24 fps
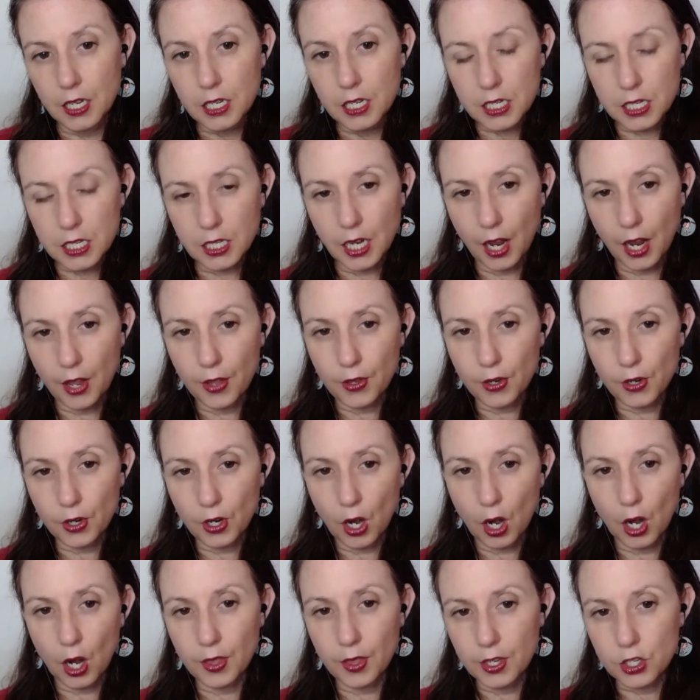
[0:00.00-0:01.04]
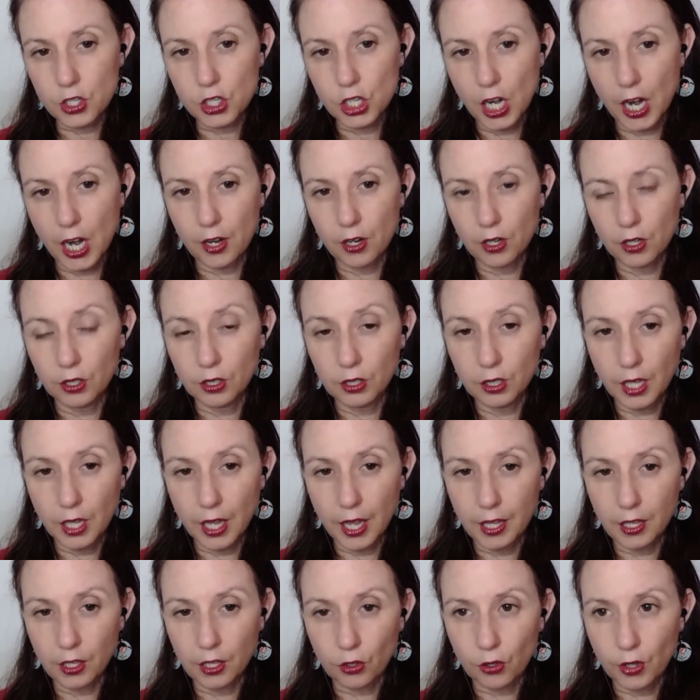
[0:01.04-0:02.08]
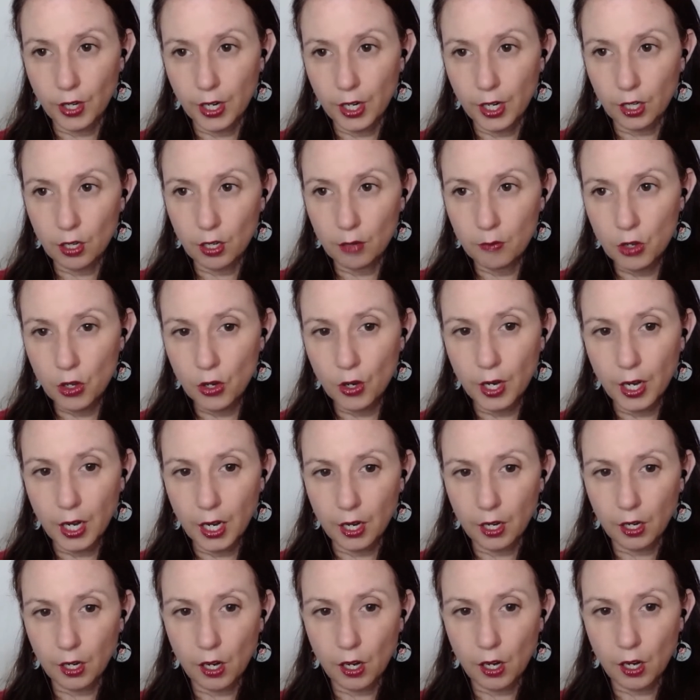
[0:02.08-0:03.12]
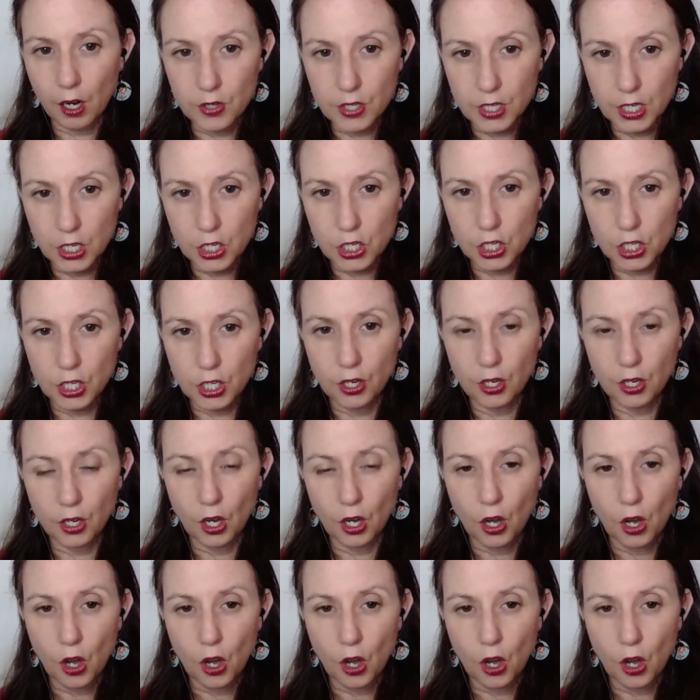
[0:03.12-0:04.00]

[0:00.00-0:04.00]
together on this channel and create a community and a conversation